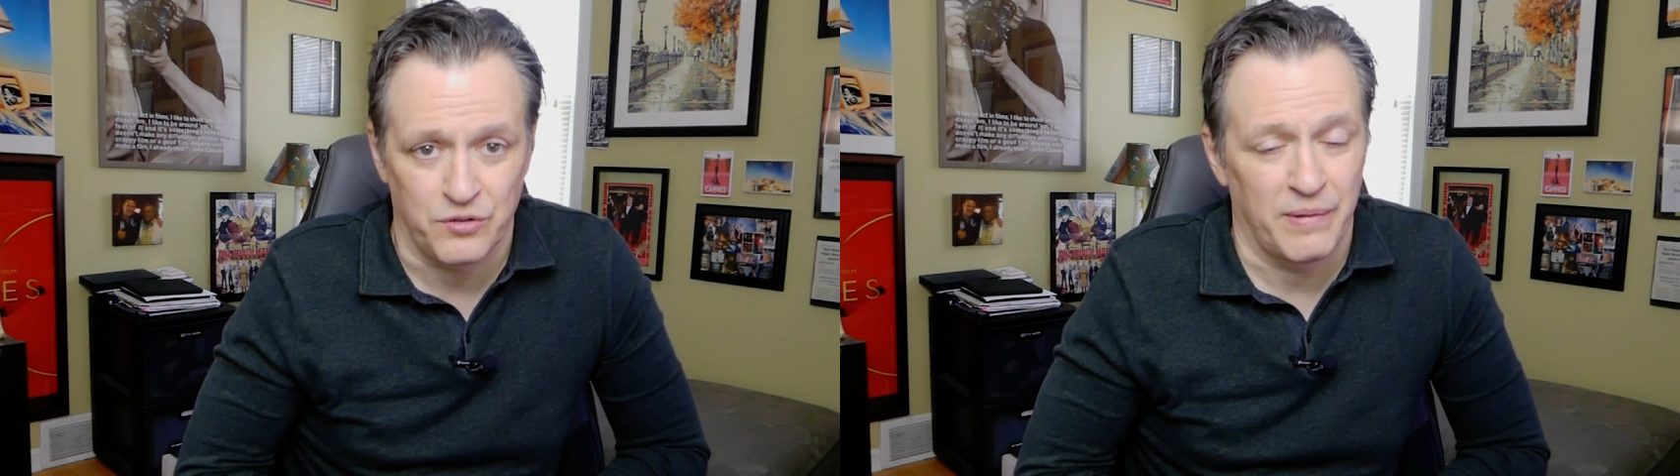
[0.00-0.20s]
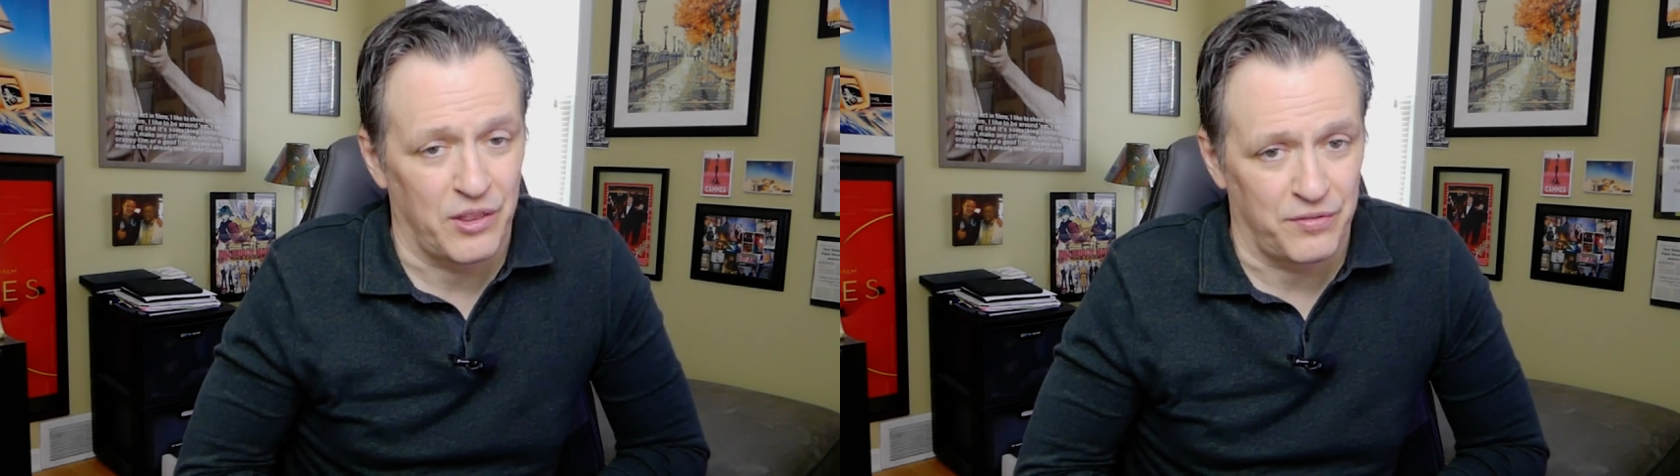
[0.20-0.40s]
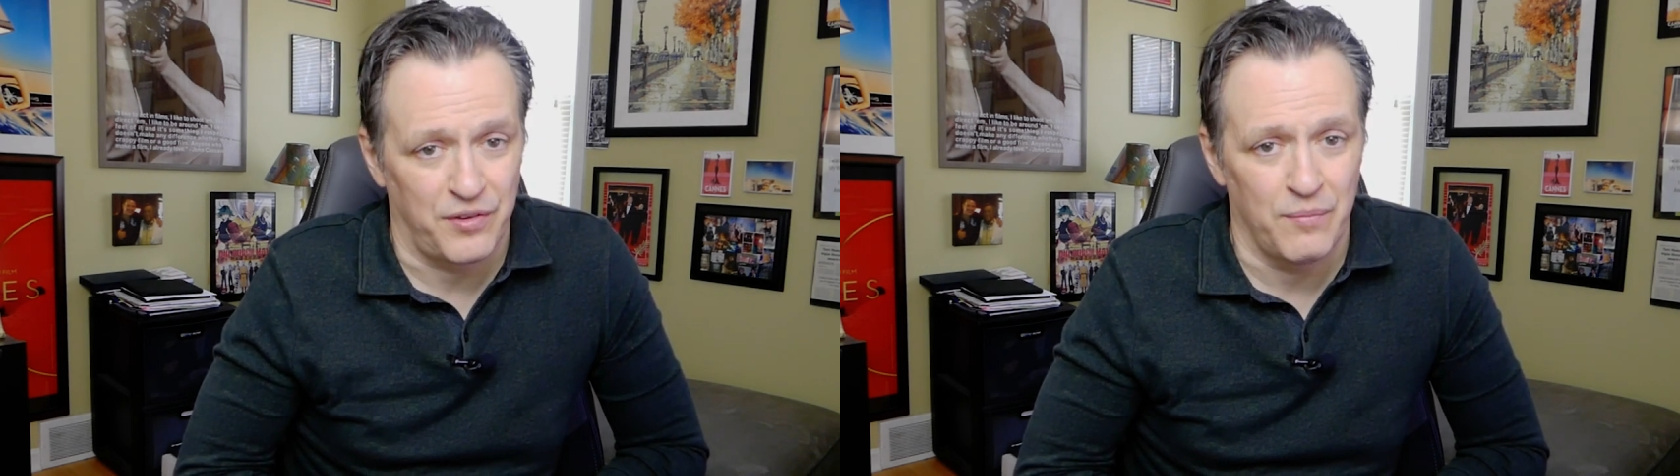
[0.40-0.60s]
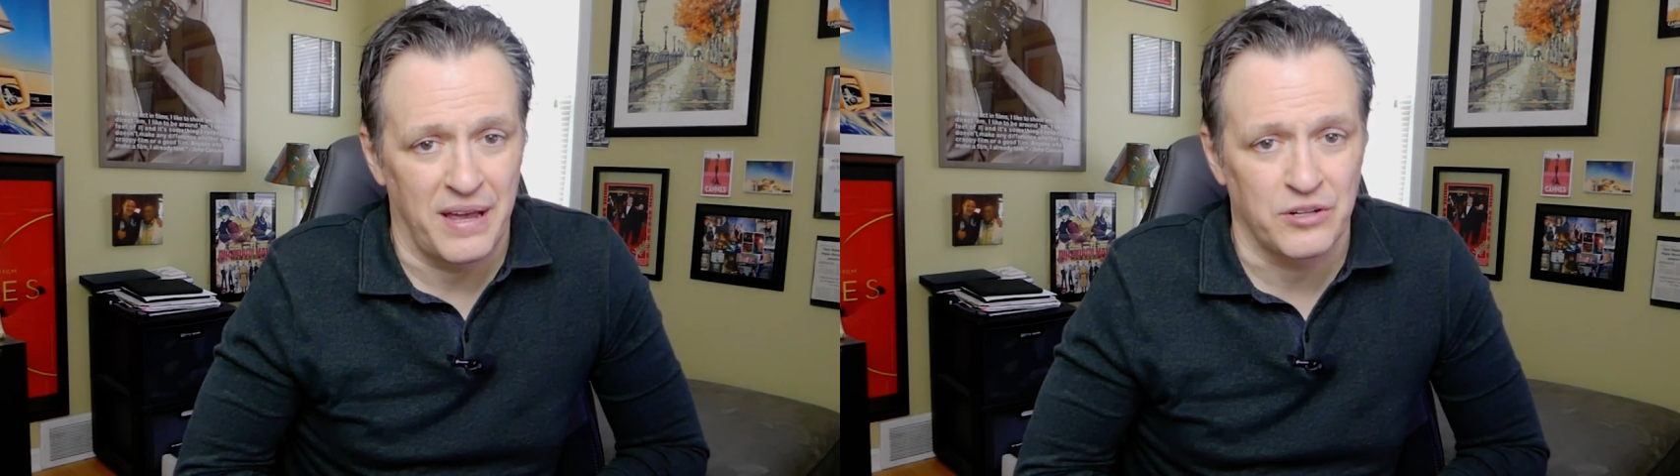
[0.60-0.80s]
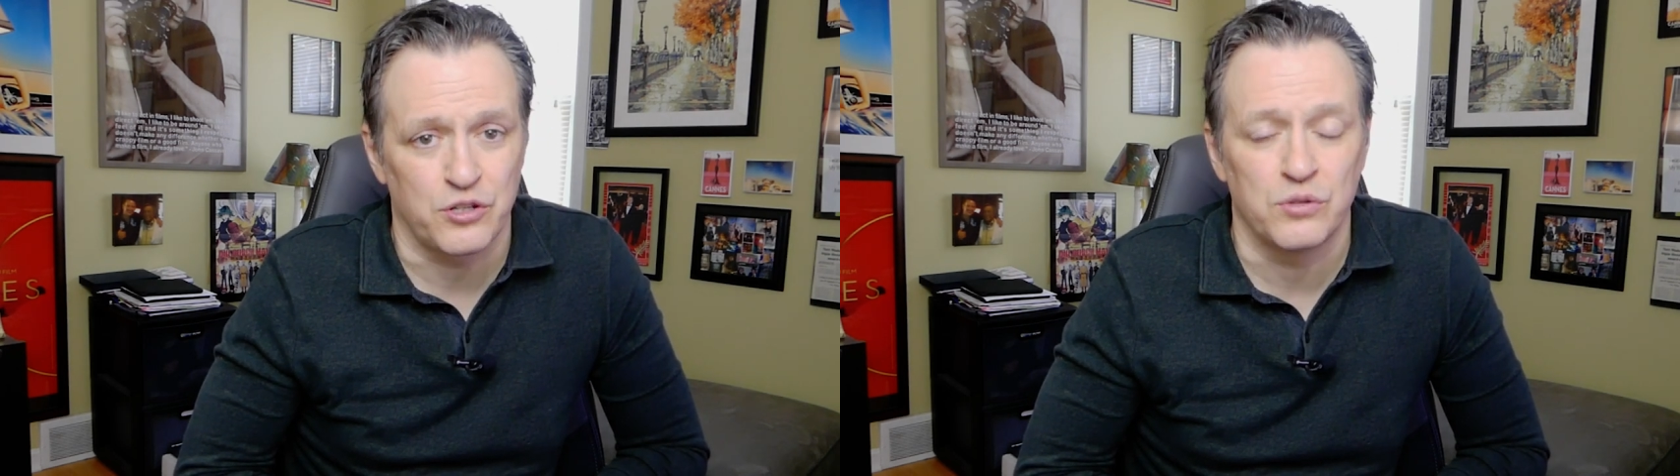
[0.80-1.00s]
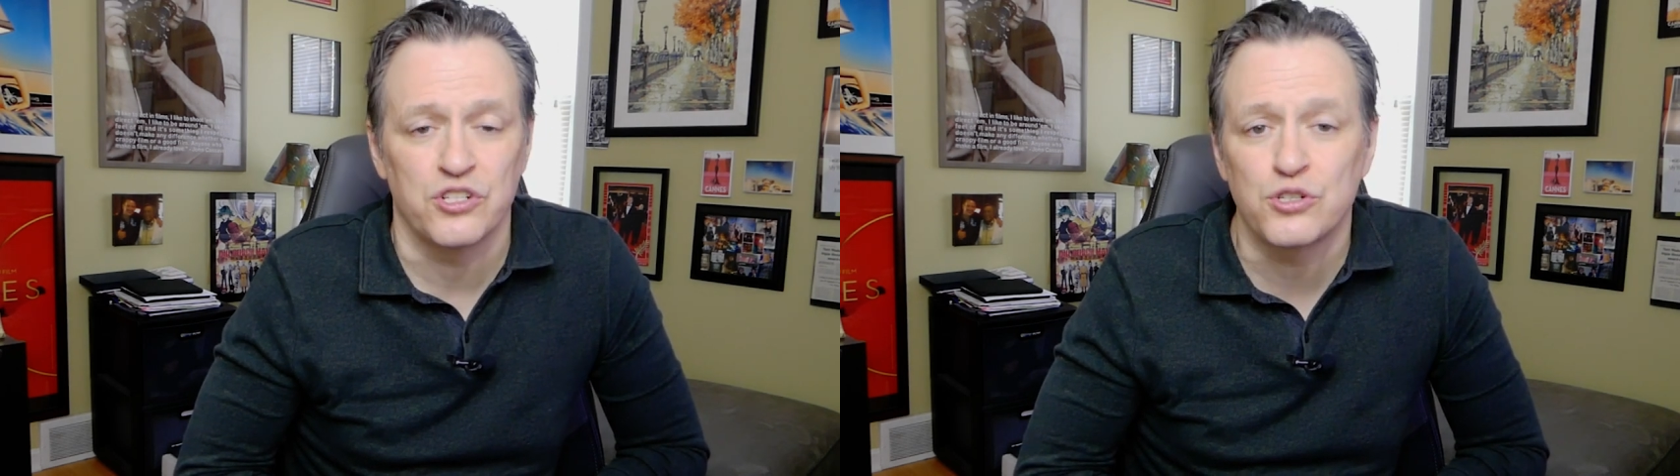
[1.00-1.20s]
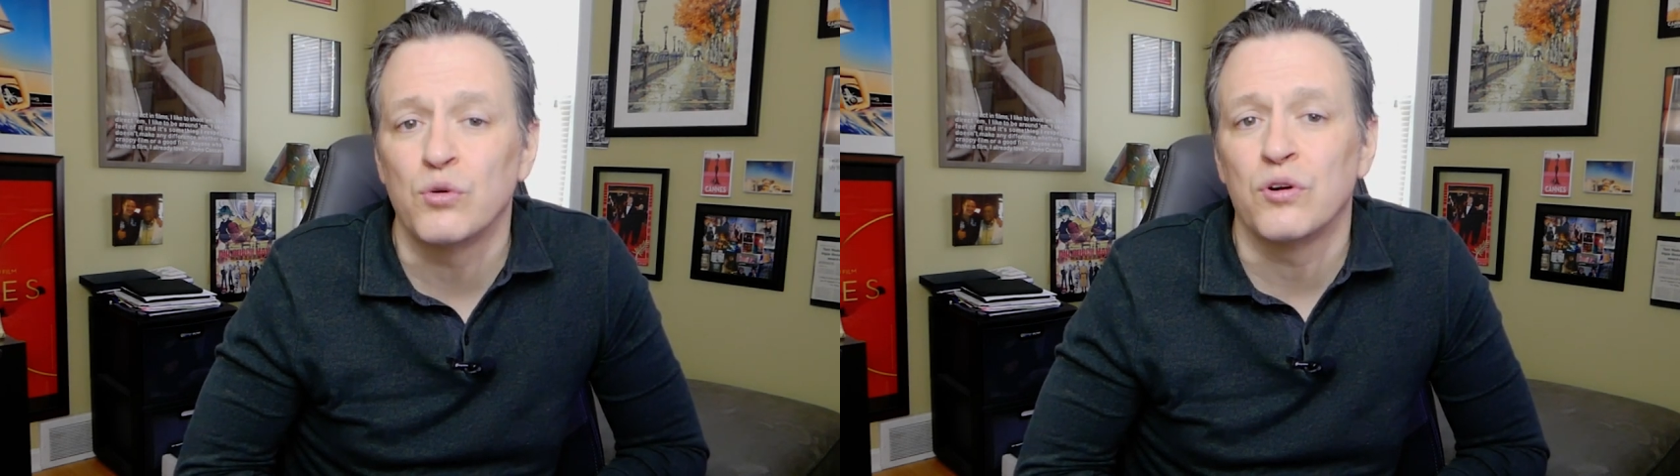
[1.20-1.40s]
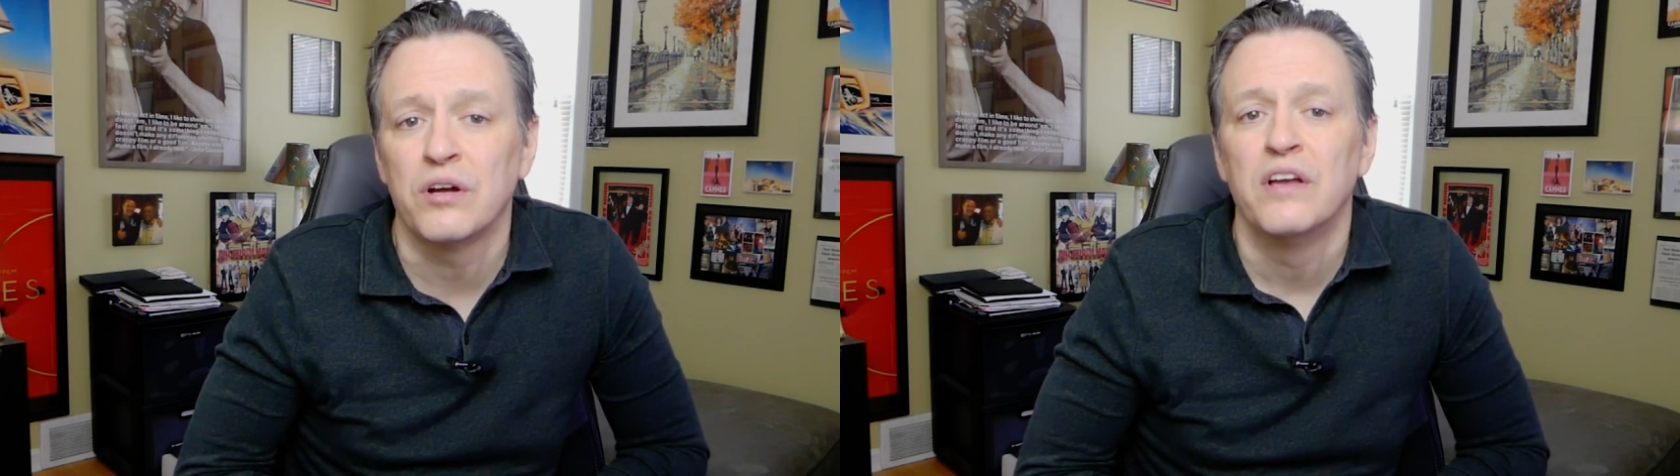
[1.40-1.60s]
from other filmmakers to
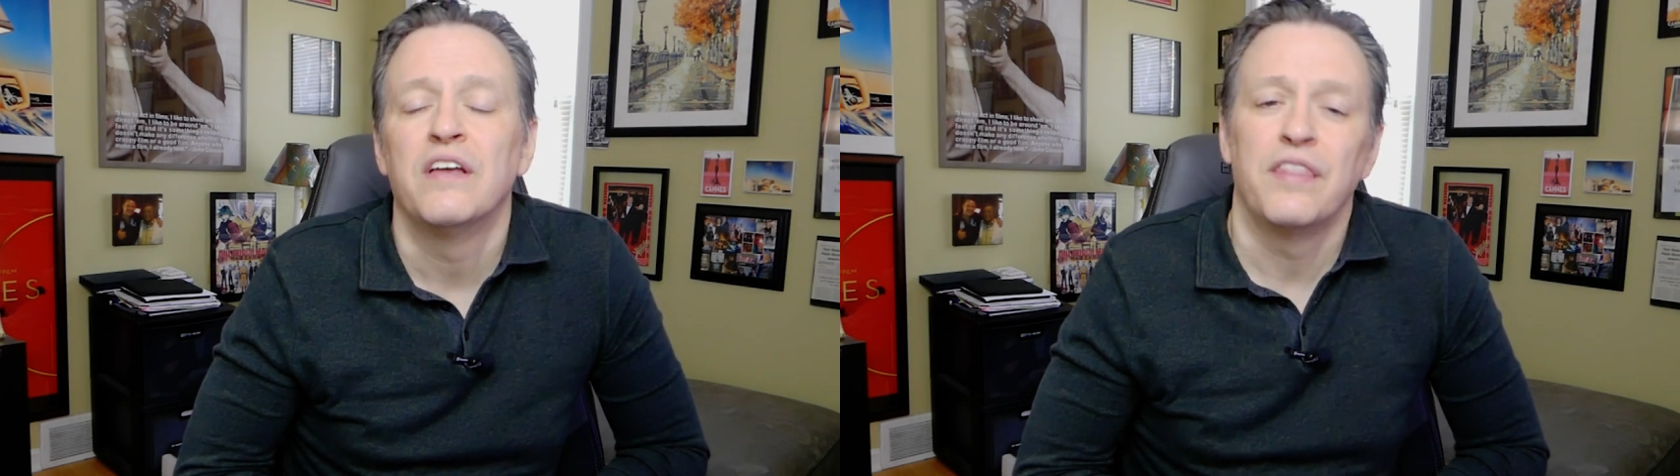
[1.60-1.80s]
ensure